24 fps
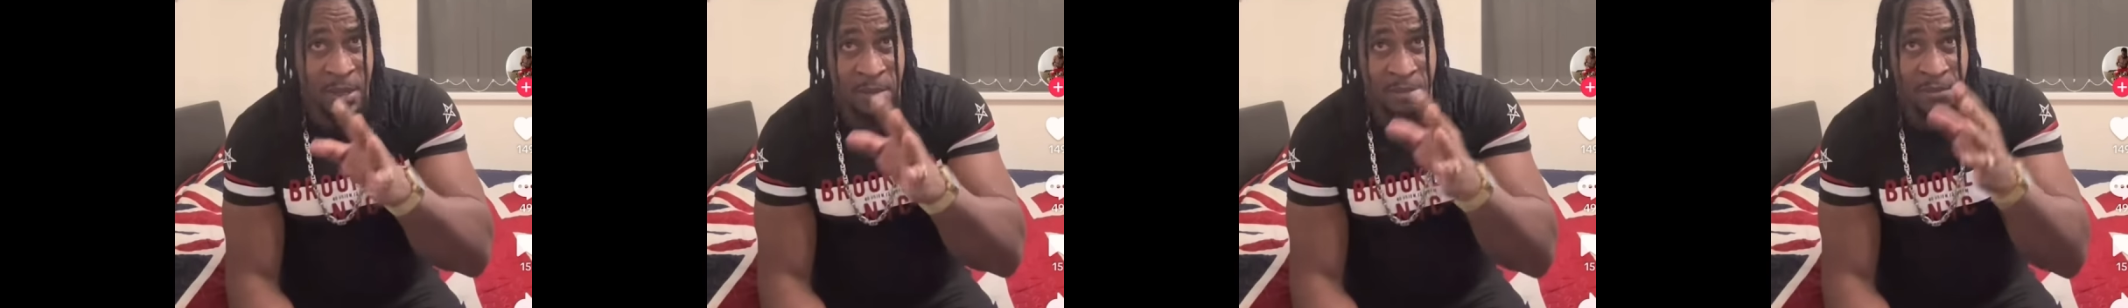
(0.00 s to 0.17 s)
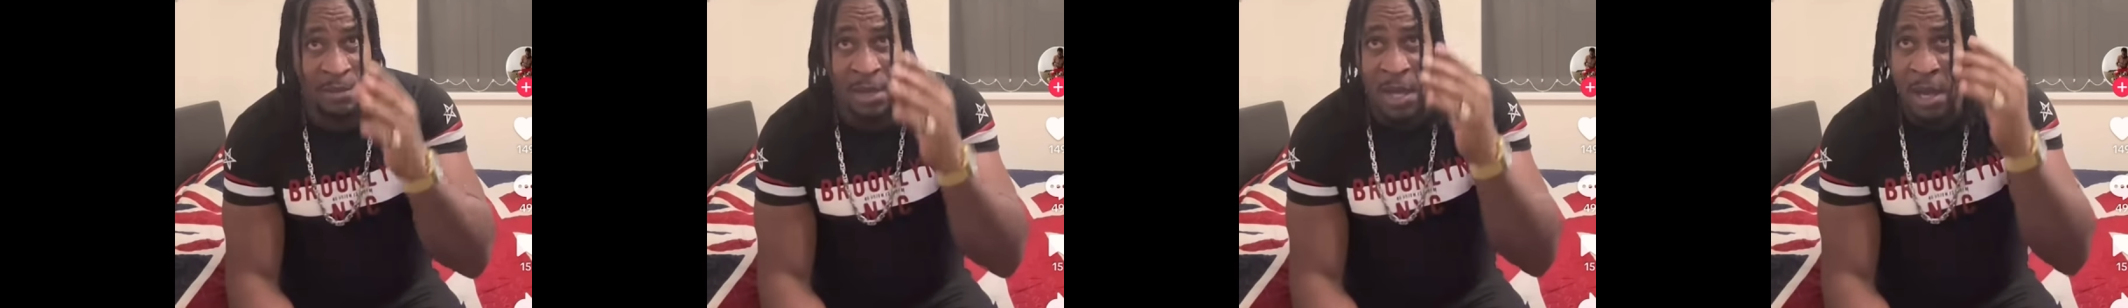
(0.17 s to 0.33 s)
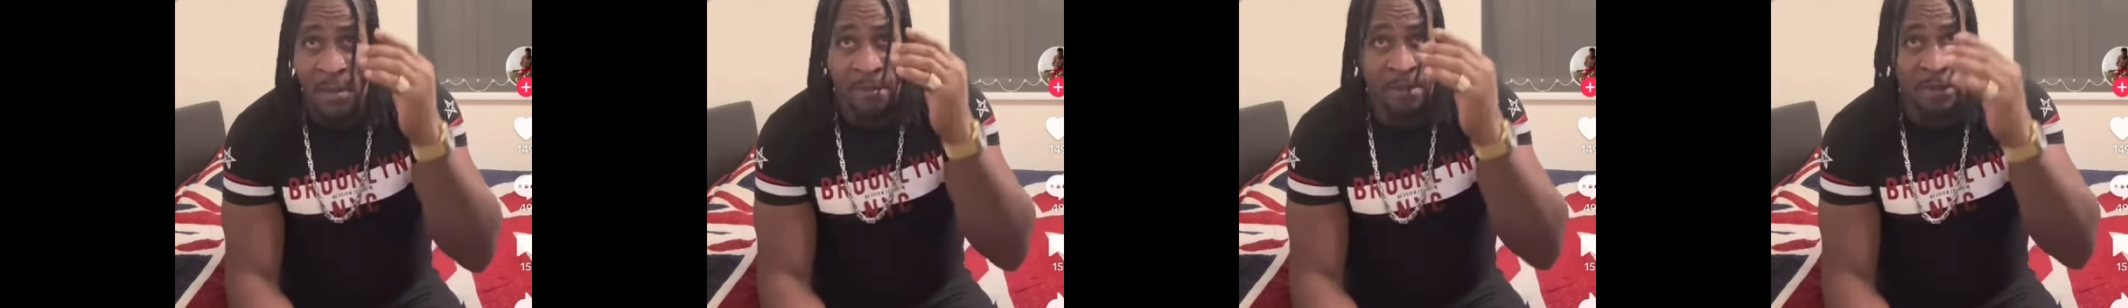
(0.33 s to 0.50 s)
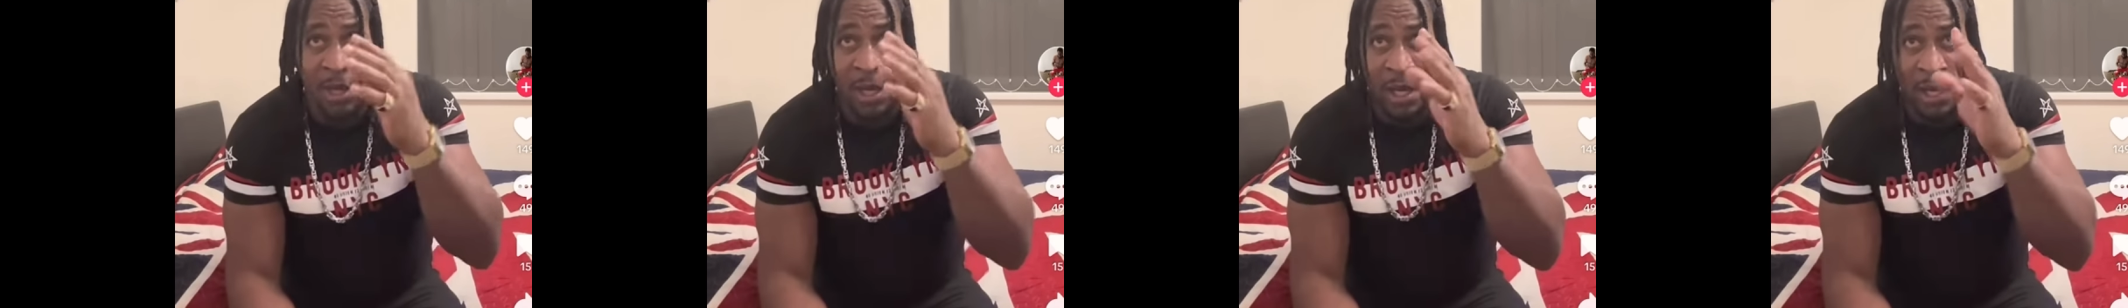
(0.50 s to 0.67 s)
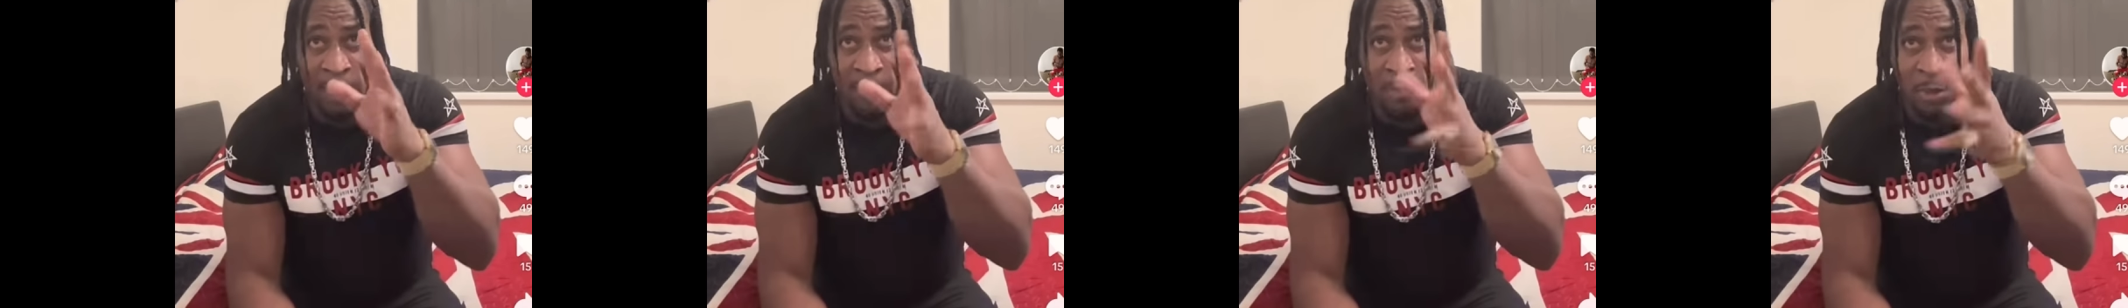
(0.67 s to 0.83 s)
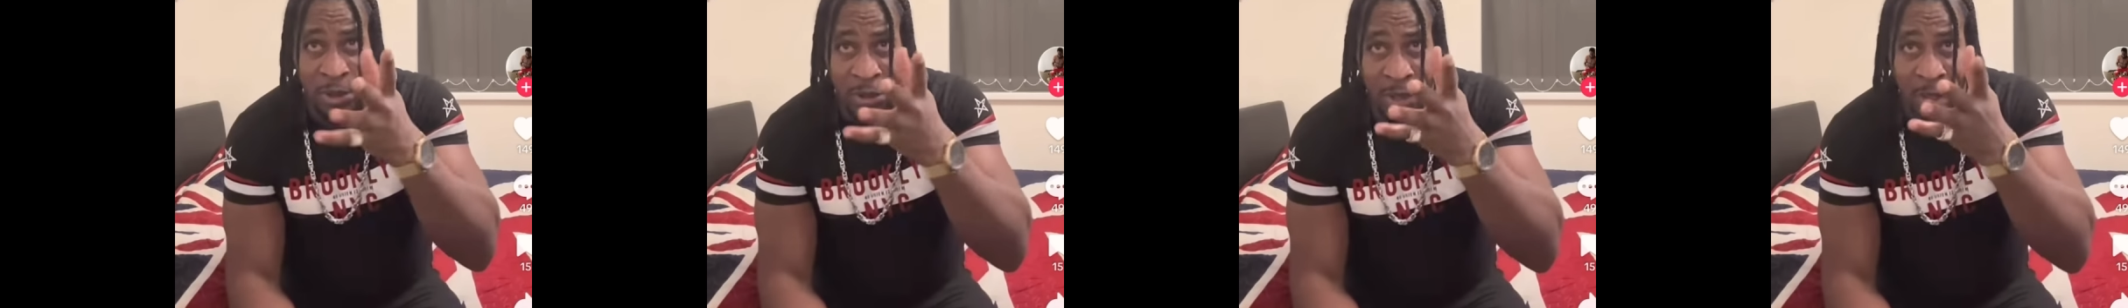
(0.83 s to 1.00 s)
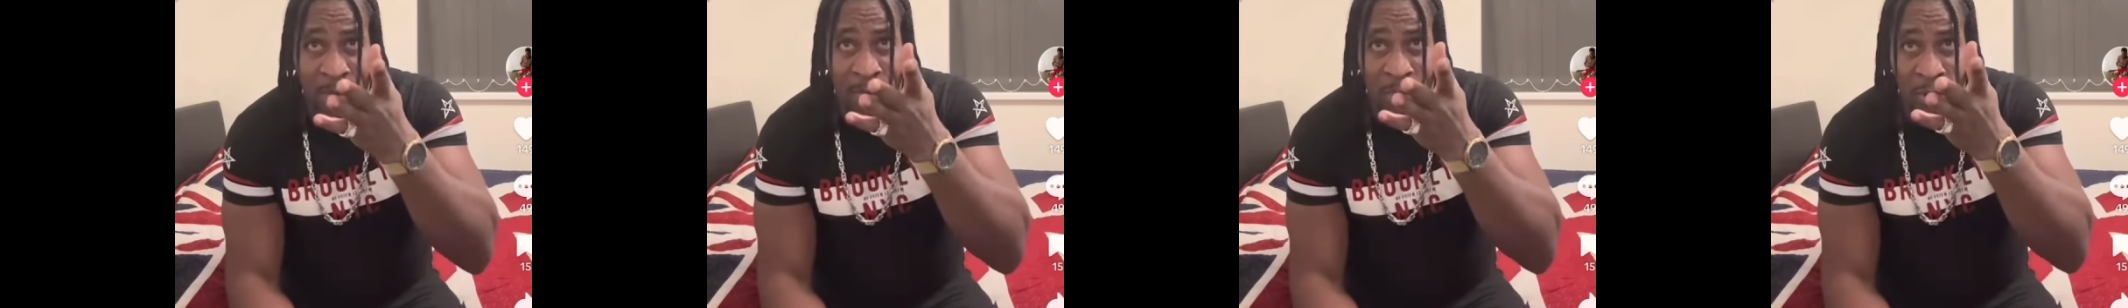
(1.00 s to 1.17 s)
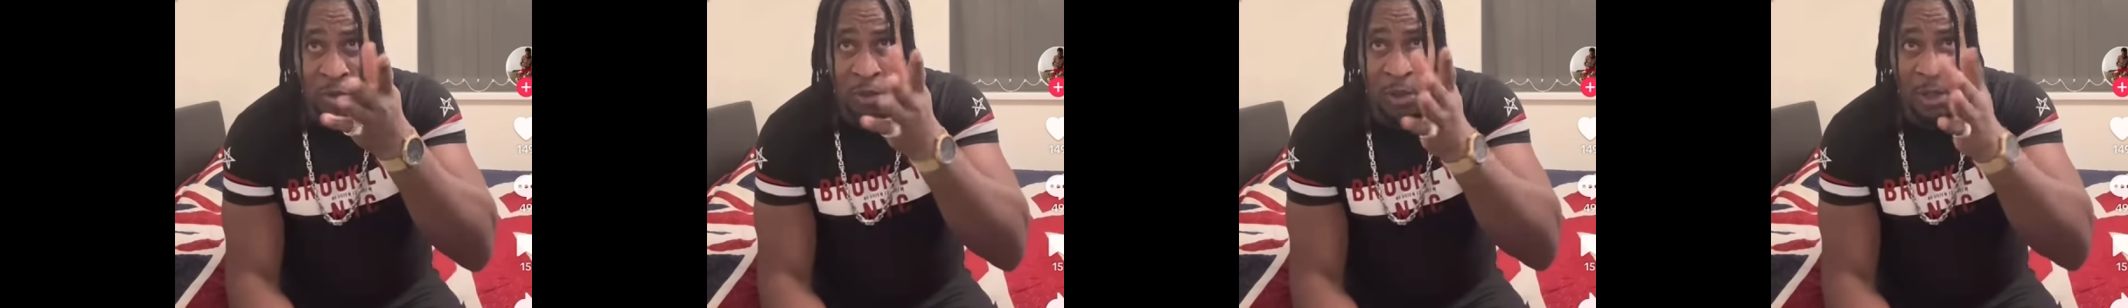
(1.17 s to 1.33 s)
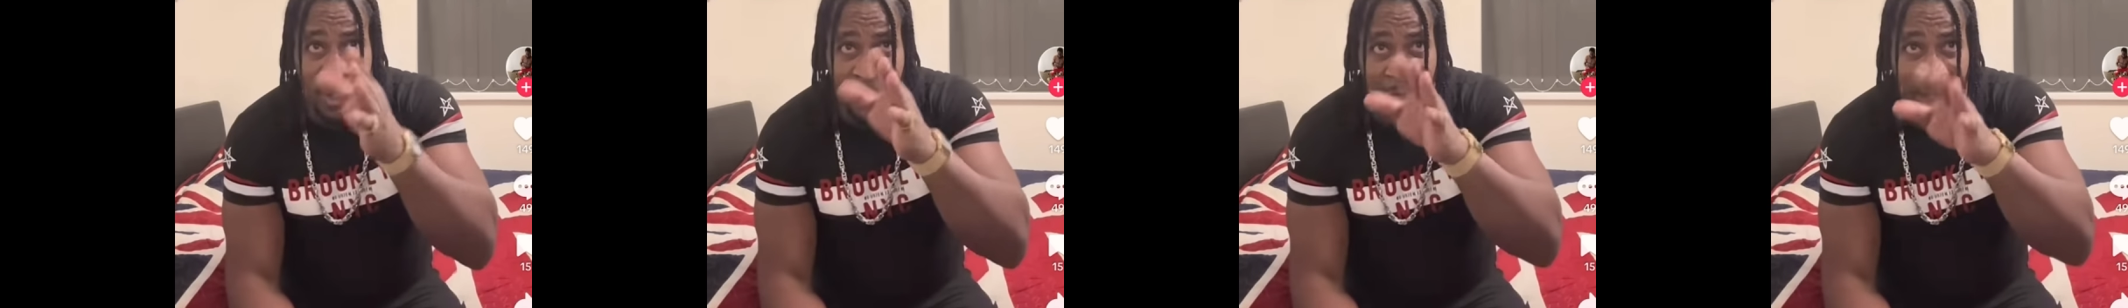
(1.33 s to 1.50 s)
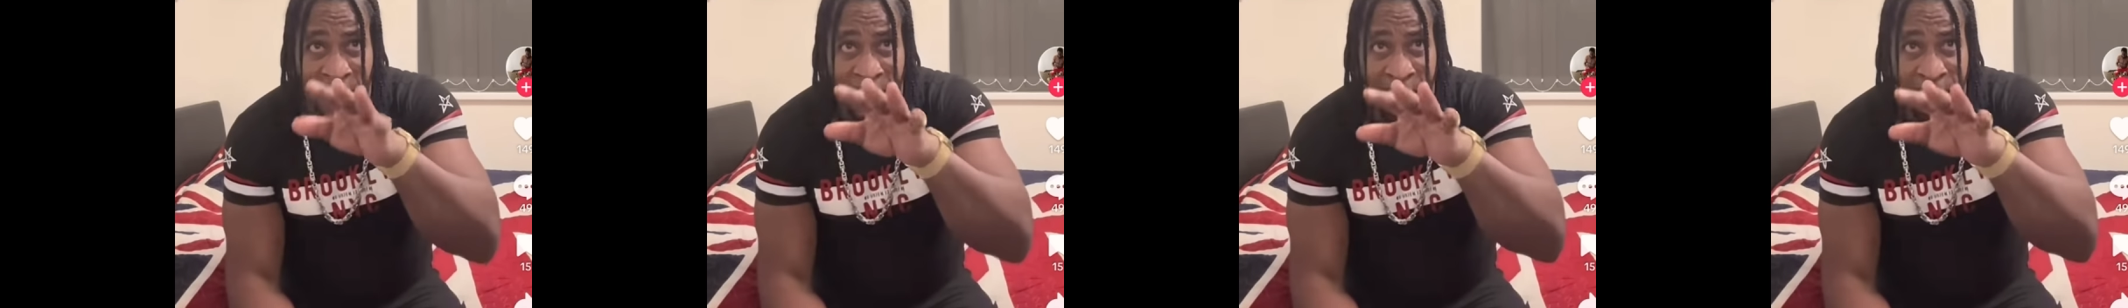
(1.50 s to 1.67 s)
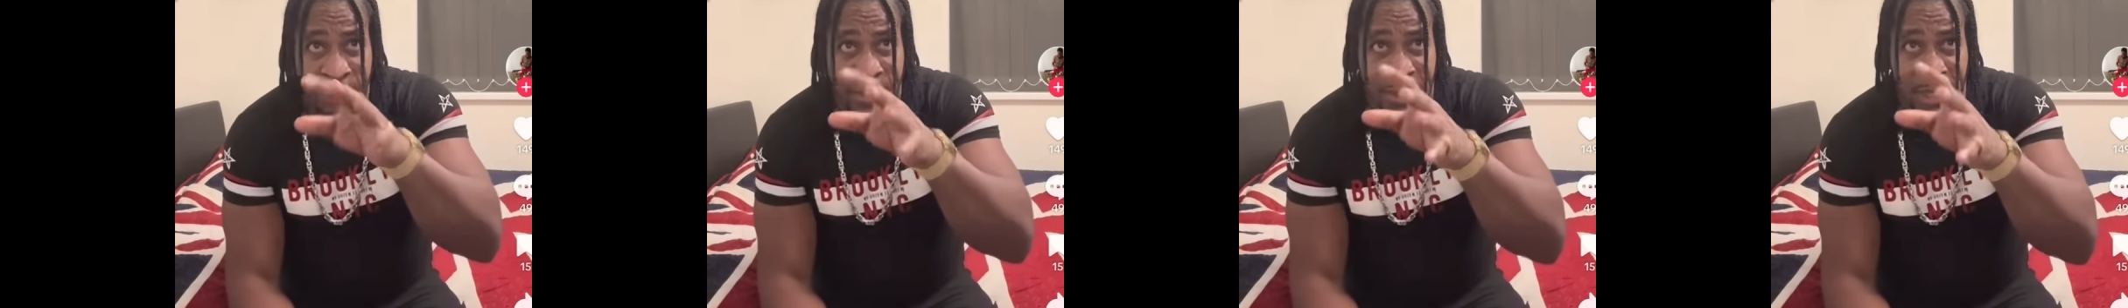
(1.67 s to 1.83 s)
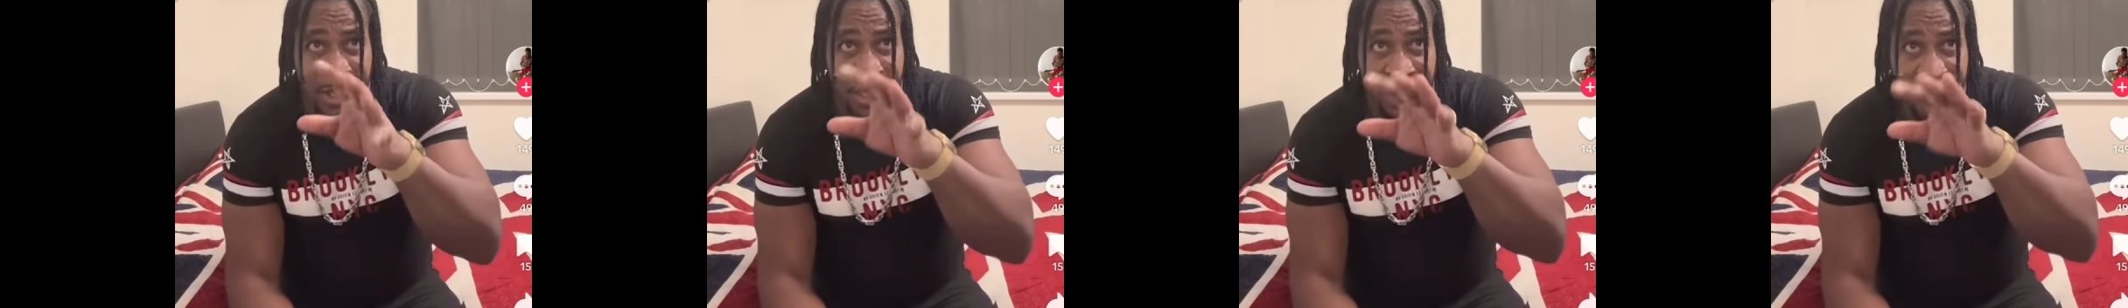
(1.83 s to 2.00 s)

Me, me, but I know another region,